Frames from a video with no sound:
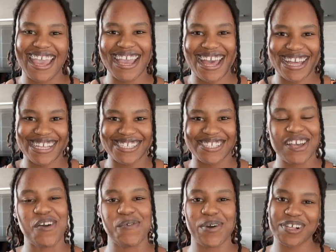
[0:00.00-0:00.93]
Guys,
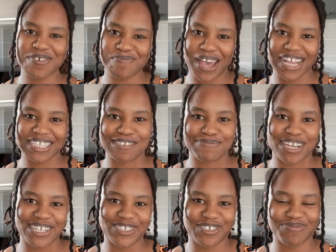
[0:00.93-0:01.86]
welcome back to my
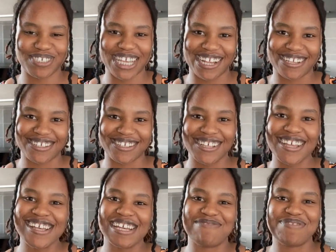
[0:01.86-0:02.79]
YouTube channel.
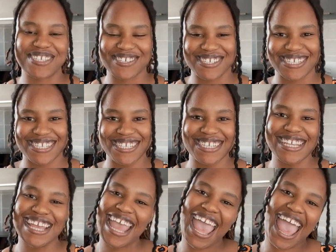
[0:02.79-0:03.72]
I'm Susan,
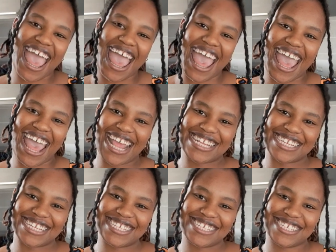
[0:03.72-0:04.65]

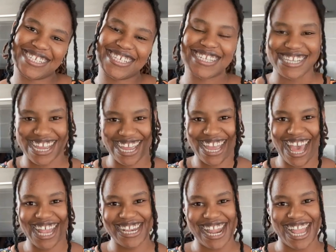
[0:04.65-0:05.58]
and today
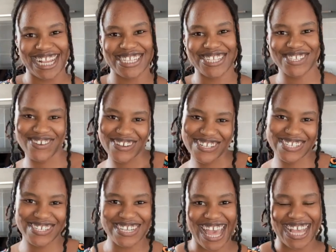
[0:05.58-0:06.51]
I'd like to talk to
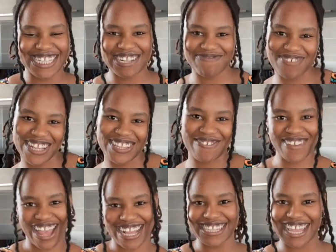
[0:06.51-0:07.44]
you guys about the
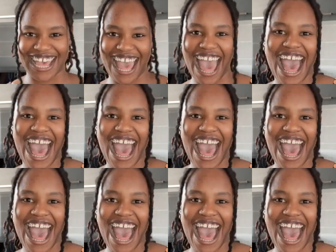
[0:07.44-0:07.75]
fact that